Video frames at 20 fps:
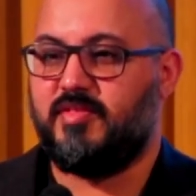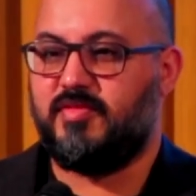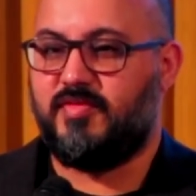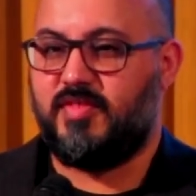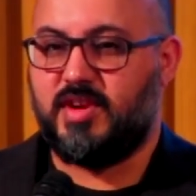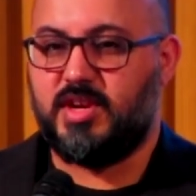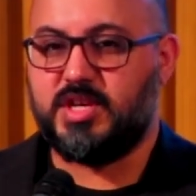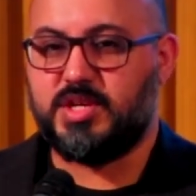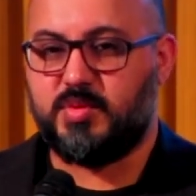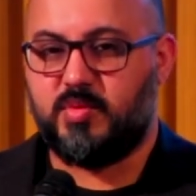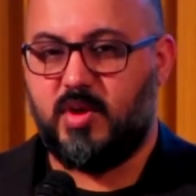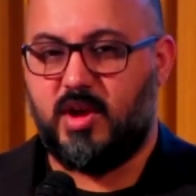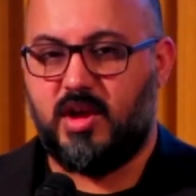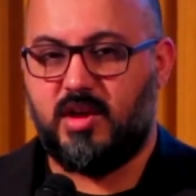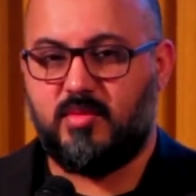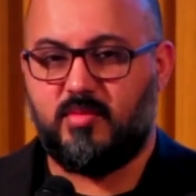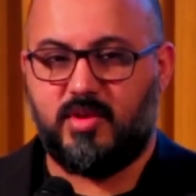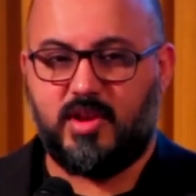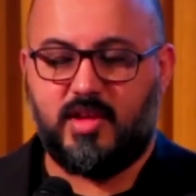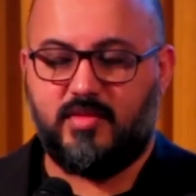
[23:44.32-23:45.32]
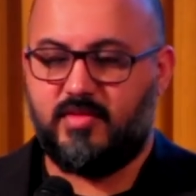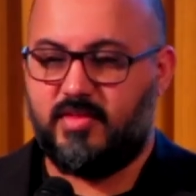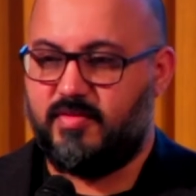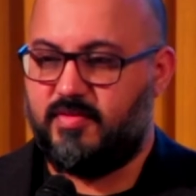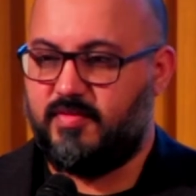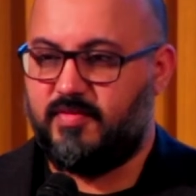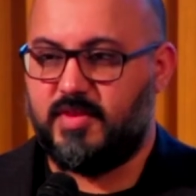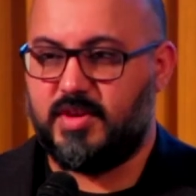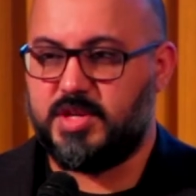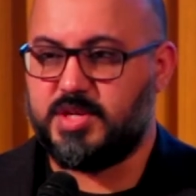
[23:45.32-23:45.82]
finish work, whenever
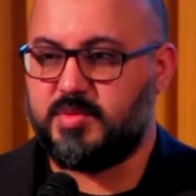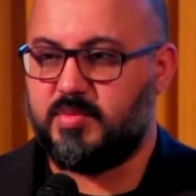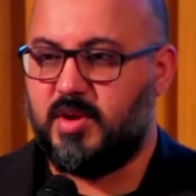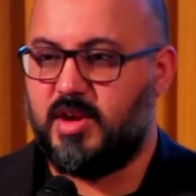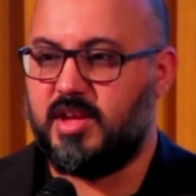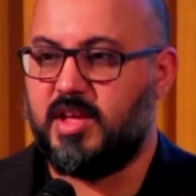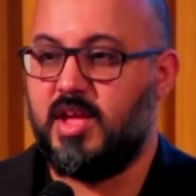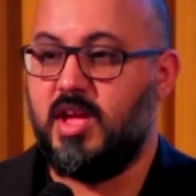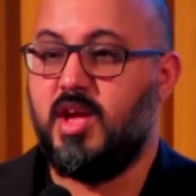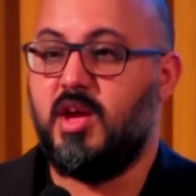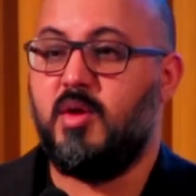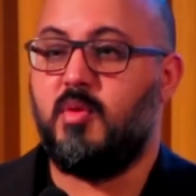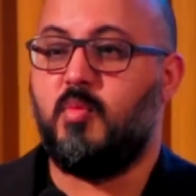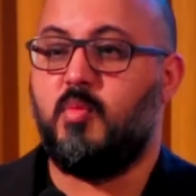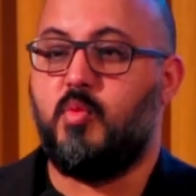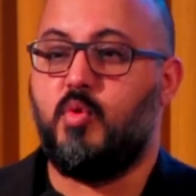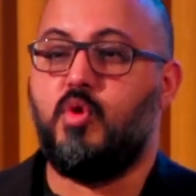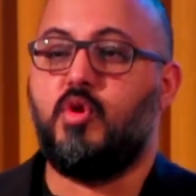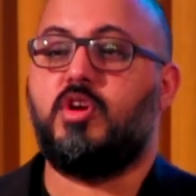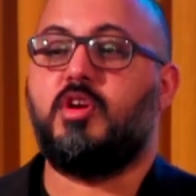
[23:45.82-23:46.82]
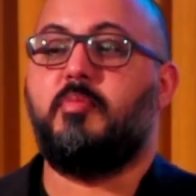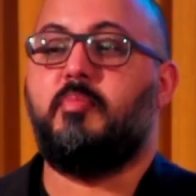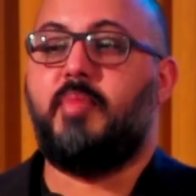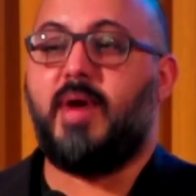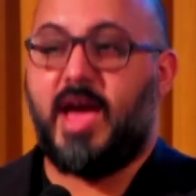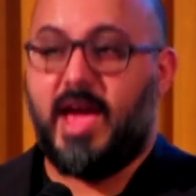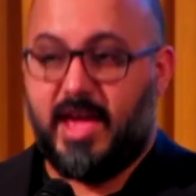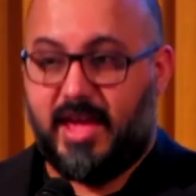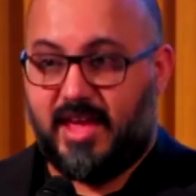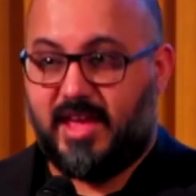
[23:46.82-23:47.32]
finish work, walk
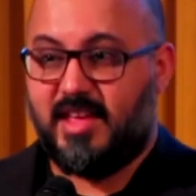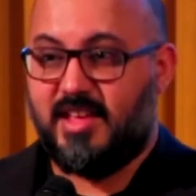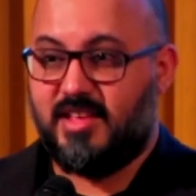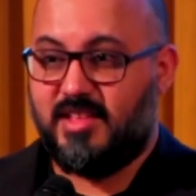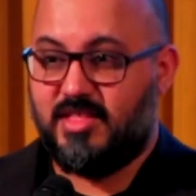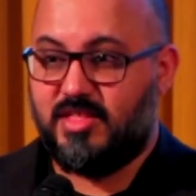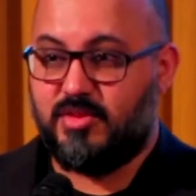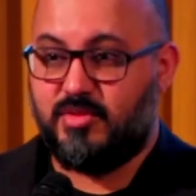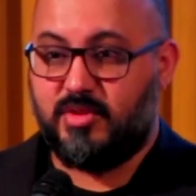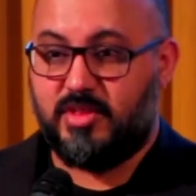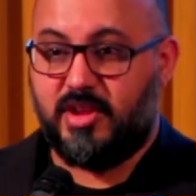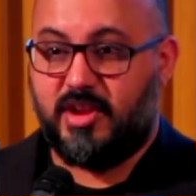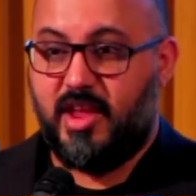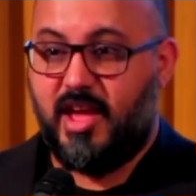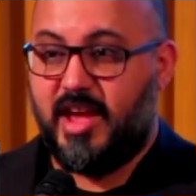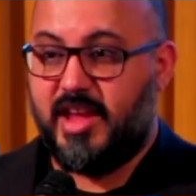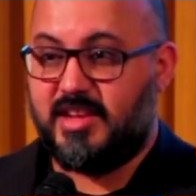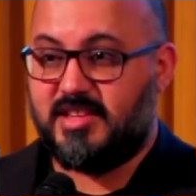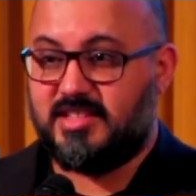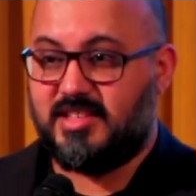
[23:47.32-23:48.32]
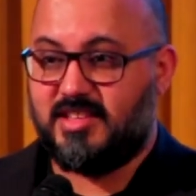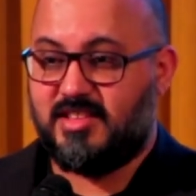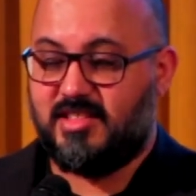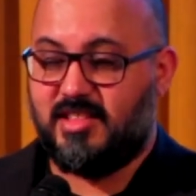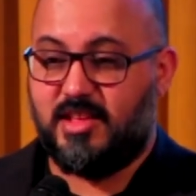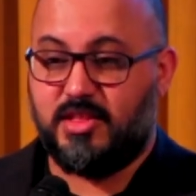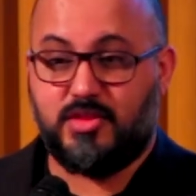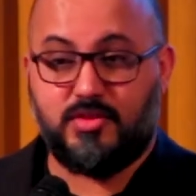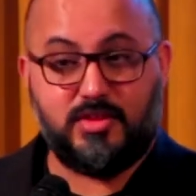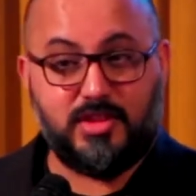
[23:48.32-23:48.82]
back through the night,
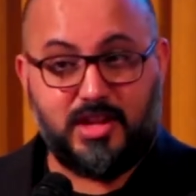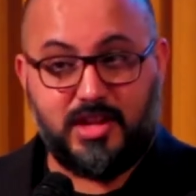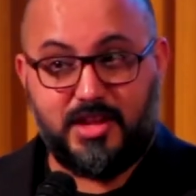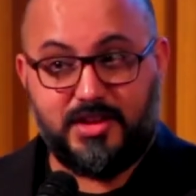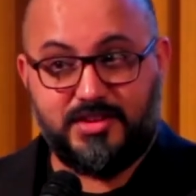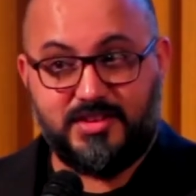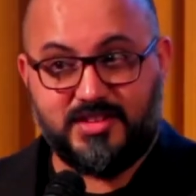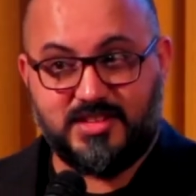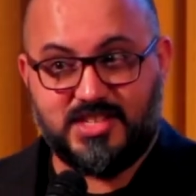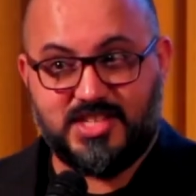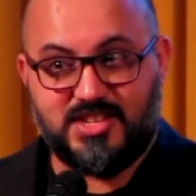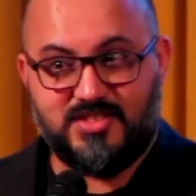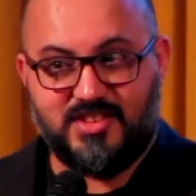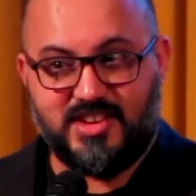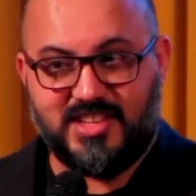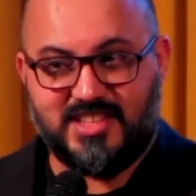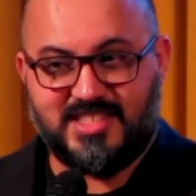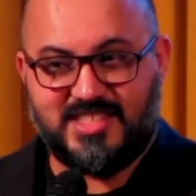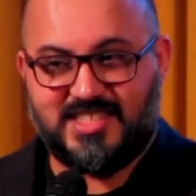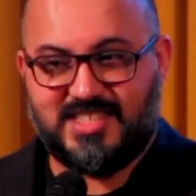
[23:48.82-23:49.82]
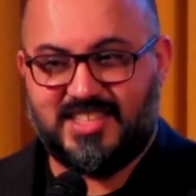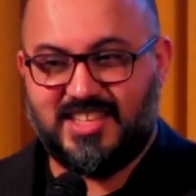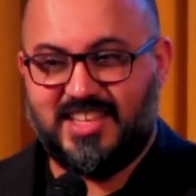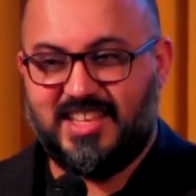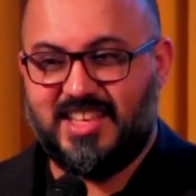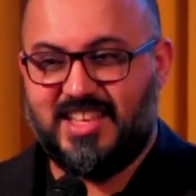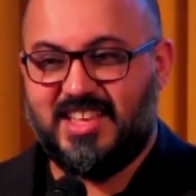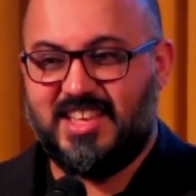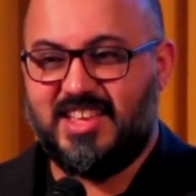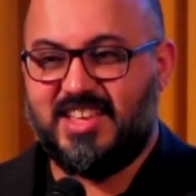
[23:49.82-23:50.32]
through the London streets,
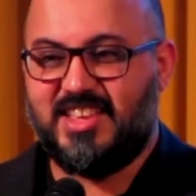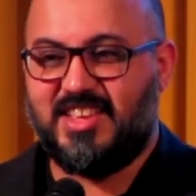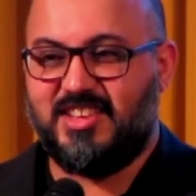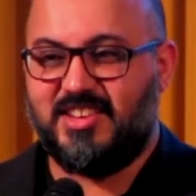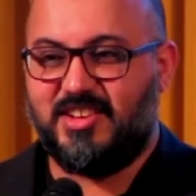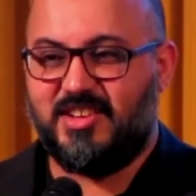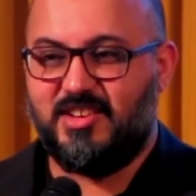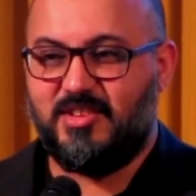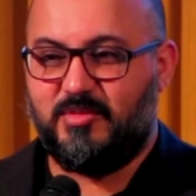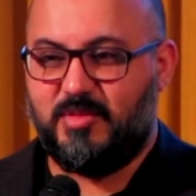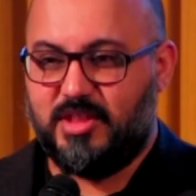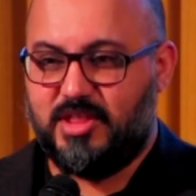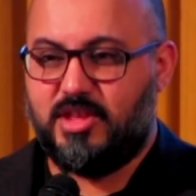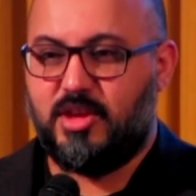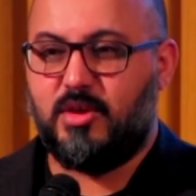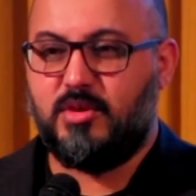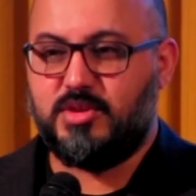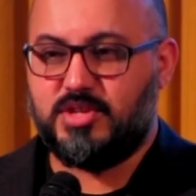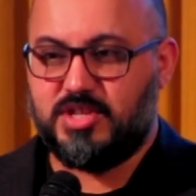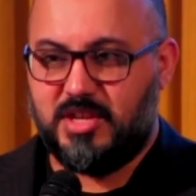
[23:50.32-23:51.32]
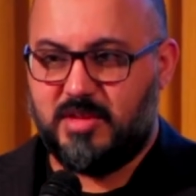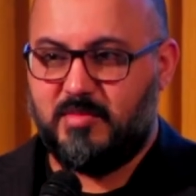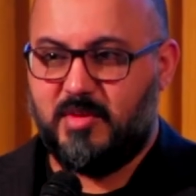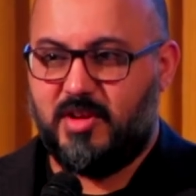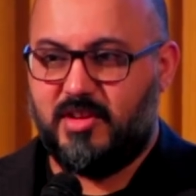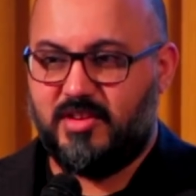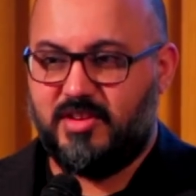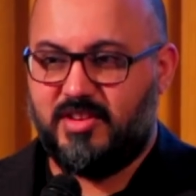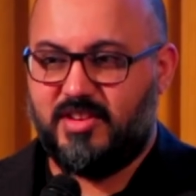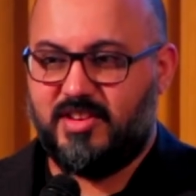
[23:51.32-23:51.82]
with Hyochnim
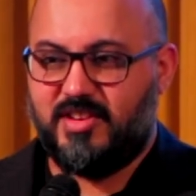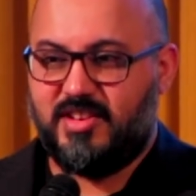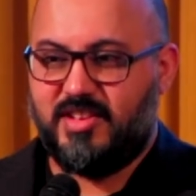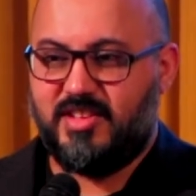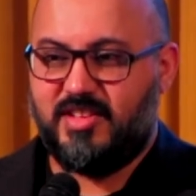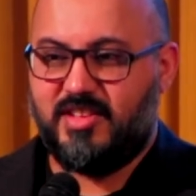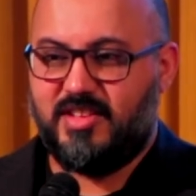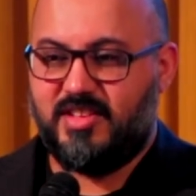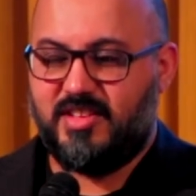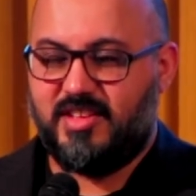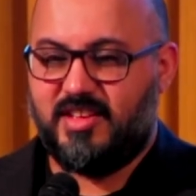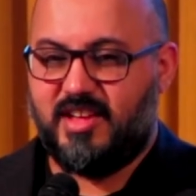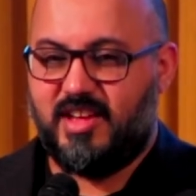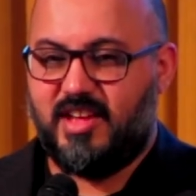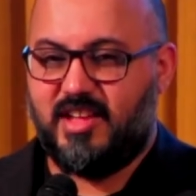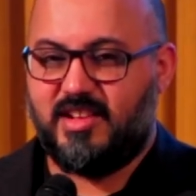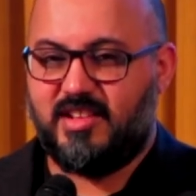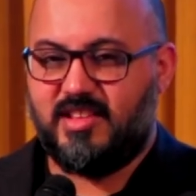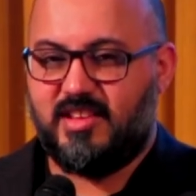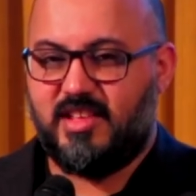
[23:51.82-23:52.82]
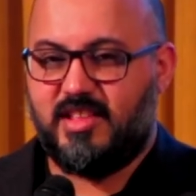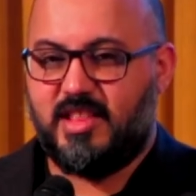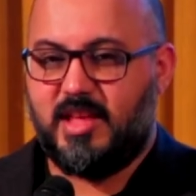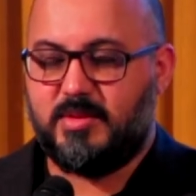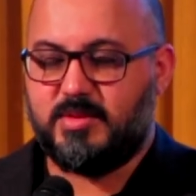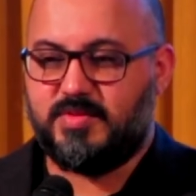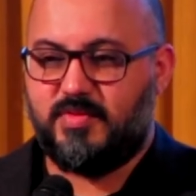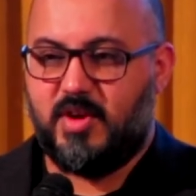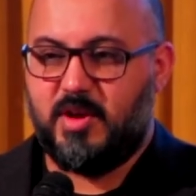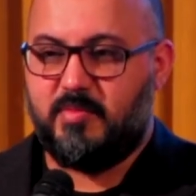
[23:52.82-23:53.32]
on. And that
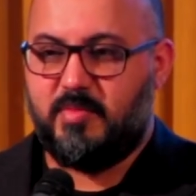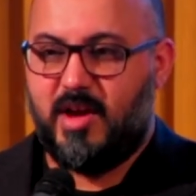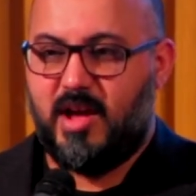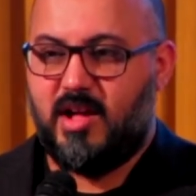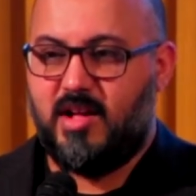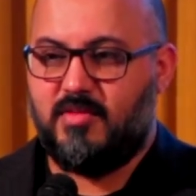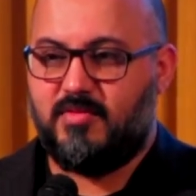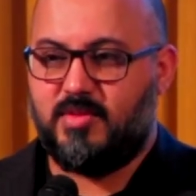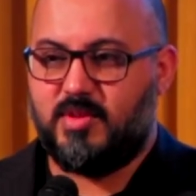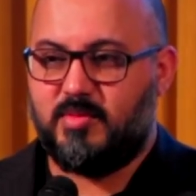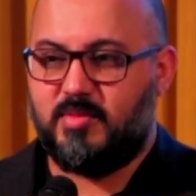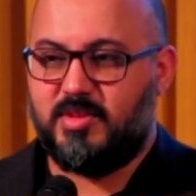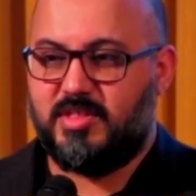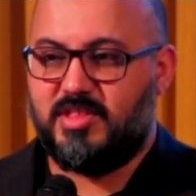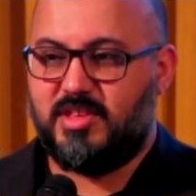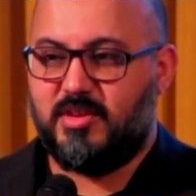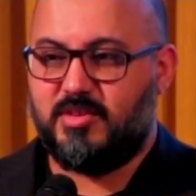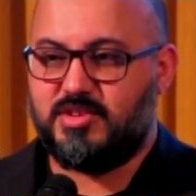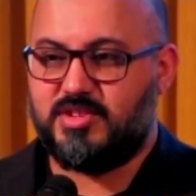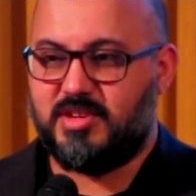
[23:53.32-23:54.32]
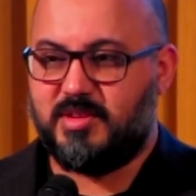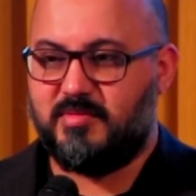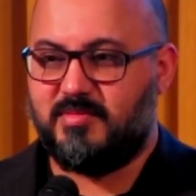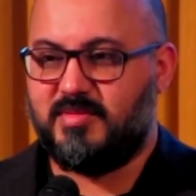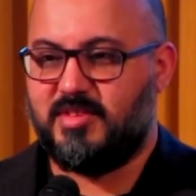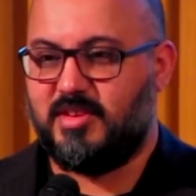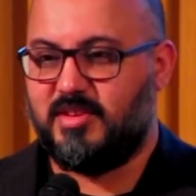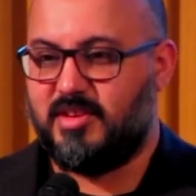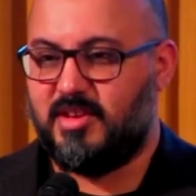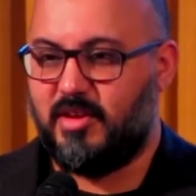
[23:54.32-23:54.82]
was very powerful with Hyochnim,
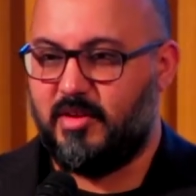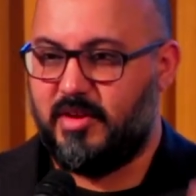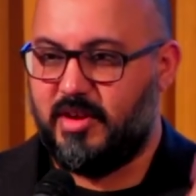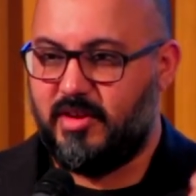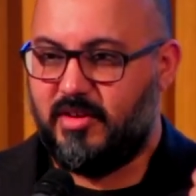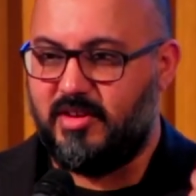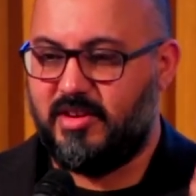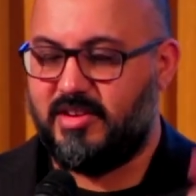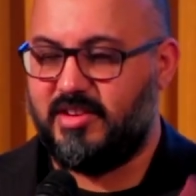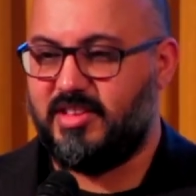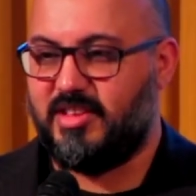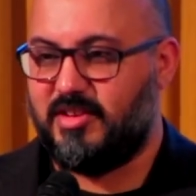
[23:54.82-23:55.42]
going on,